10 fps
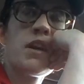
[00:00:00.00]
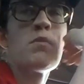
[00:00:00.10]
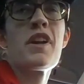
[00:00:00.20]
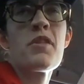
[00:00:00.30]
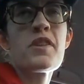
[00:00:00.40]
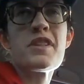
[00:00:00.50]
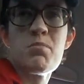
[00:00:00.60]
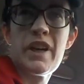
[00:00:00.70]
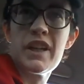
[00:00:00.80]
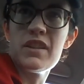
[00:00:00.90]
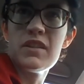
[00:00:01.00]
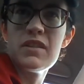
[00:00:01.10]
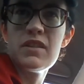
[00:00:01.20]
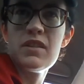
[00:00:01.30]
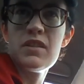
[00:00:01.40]
I mean, I know that's bad.
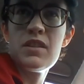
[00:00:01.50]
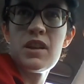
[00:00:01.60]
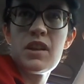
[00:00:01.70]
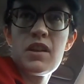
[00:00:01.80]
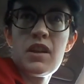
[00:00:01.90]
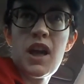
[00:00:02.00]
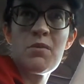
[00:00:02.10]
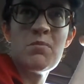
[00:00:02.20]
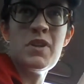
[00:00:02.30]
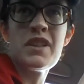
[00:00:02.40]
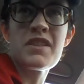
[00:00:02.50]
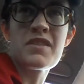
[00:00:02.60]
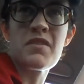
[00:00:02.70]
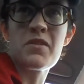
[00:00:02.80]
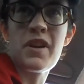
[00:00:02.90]
I'm admitting this
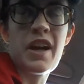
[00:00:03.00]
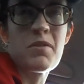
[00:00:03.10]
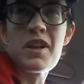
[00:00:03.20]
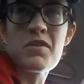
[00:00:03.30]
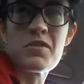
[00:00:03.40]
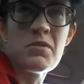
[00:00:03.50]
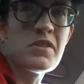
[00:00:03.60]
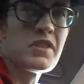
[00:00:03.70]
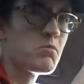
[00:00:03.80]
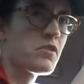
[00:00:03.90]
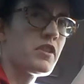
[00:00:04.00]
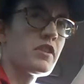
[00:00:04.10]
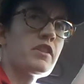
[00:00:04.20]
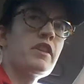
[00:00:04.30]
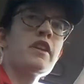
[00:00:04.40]
stuff, so I mean, I don't do it anymore.
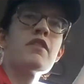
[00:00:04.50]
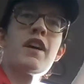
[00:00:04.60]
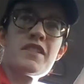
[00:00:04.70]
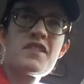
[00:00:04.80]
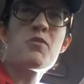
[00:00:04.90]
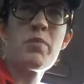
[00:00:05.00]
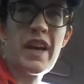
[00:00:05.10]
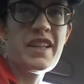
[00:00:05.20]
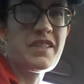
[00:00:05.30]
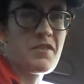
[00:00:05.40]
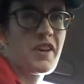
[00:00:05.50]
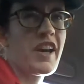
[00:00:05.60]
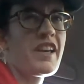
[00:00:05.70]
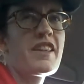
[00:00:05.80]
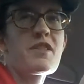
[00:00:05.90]
You know, I steal pens.
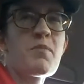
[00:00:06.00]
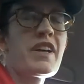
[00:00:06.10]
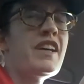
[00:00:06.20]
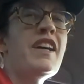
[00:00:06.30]
Okay, that's my.